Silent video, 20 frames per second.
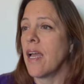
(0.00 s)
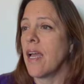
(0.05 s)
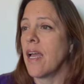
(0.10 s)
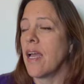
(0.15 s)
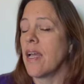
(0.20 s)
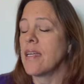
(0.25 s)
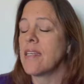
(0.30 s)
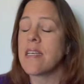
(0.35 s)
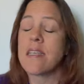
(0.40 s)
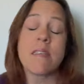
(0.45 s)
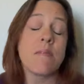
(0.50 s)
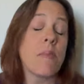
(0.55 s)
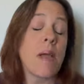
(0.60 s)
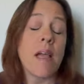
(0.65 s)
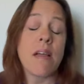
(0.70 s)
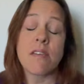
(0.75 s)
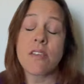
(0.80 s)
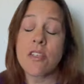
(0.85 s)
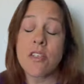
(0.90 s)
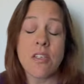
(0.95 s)
It doesn't
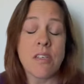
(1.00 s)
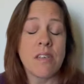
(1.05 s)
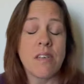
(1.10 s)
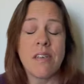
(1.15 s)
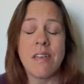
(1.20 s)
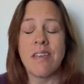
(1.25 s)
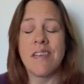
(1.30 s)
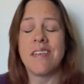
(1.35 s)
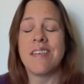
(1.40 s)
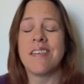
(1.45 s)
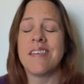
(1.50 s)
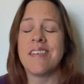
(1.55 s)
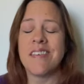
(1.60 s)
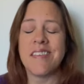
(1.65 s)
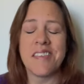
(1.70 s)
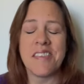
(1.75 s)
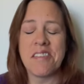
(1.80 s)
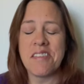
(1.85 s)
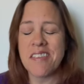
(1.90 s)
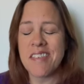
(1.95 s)
match.
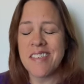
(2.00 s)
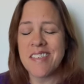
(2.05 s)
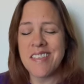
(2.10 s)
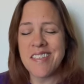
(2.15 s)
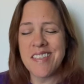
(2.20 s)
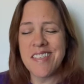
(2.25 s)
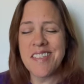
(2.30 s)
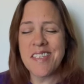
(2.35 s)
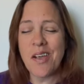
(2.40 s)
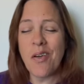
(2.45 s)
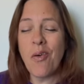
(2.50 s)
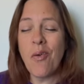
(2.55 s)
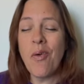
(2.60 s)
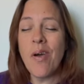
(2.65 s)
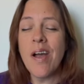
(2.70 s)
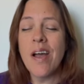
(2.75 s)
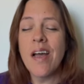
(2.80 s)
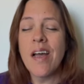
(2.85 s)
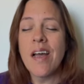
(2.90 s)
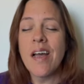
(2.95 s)
So
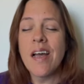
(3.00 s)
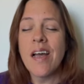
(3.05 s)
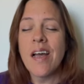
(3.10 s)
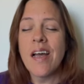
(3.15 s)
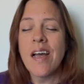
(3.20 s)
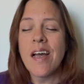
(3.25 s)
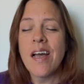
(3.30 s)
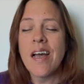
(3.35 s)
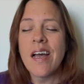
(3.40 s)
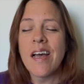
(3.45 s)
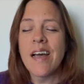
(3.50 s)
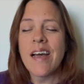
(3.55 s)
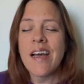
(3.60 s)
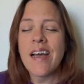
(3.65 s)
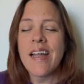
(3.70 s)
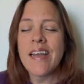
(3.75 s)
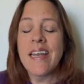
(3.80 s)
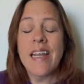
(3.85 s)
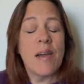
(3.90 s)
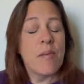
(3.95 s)

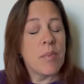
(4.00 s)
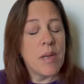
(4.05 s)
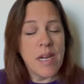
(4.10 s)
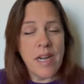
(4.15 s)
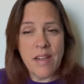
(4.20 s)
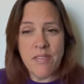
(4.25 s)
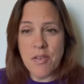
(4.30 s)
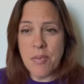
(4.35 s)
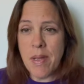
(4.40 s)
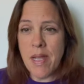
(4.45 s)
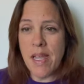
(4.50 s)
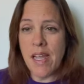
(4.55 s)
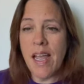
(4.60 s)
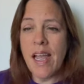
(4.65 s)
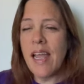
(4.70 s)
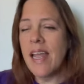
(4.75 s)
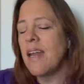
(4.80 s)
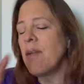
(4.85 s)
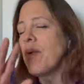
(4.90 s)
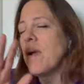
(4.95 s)
now I'm gonna have to paint.
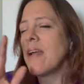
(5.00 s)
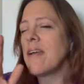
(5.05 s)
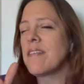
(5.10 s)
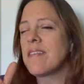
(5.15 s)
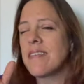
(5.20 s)
Anyway,